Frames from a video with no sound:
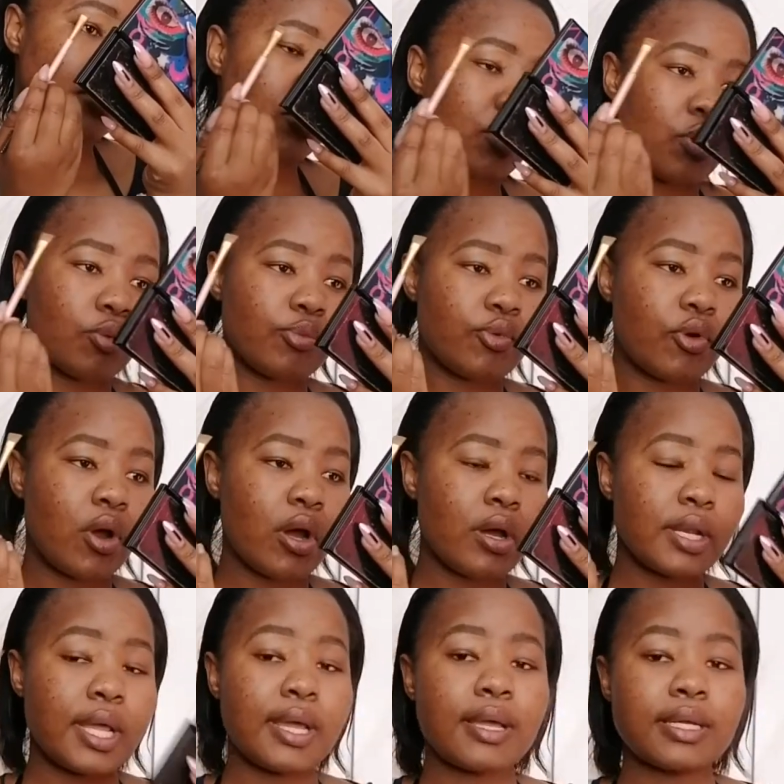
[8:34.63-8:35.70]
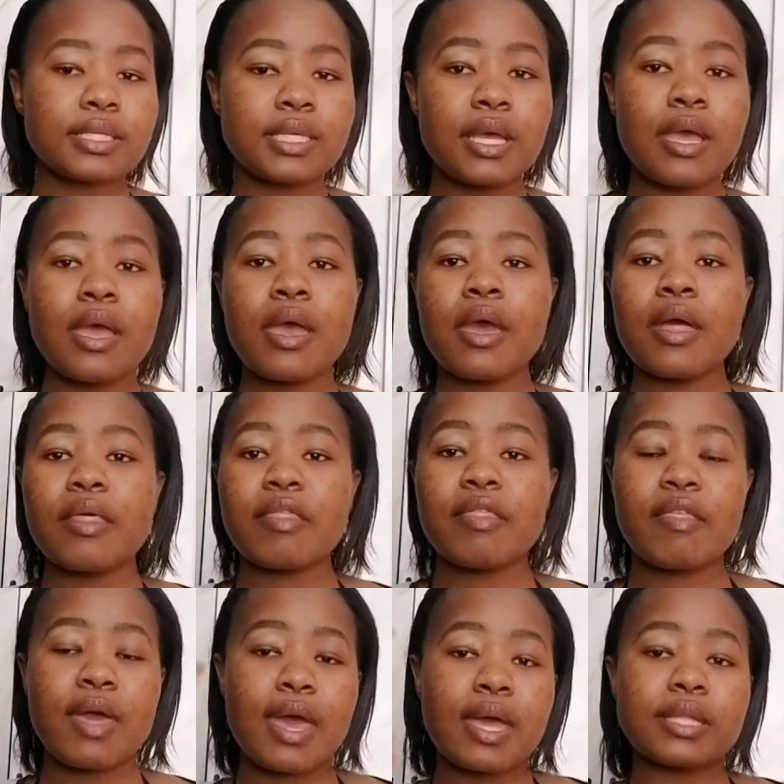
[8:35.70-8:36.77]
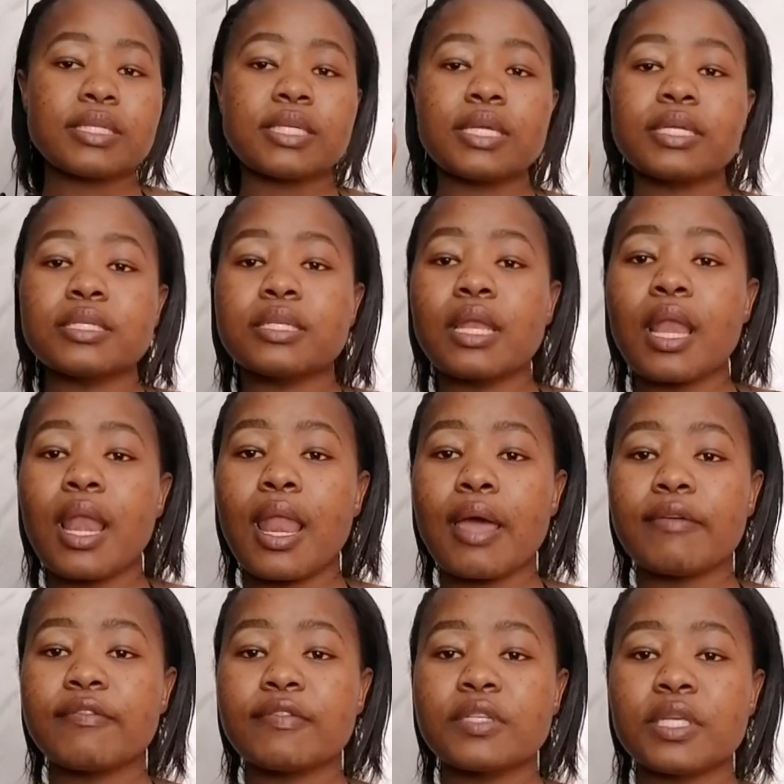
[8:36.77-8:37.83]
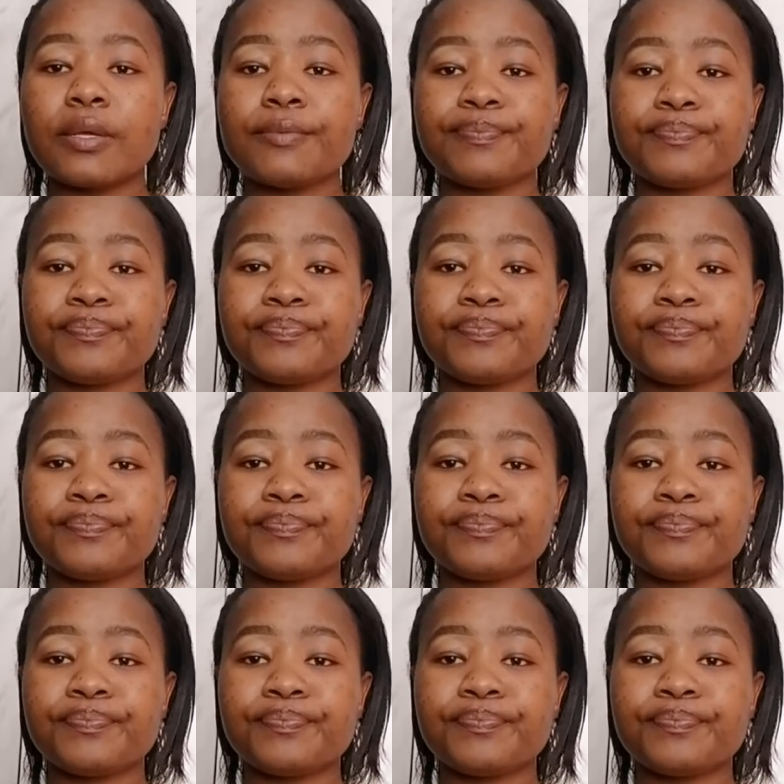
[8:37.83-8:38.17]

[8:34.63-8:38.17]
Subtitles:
no product that is left,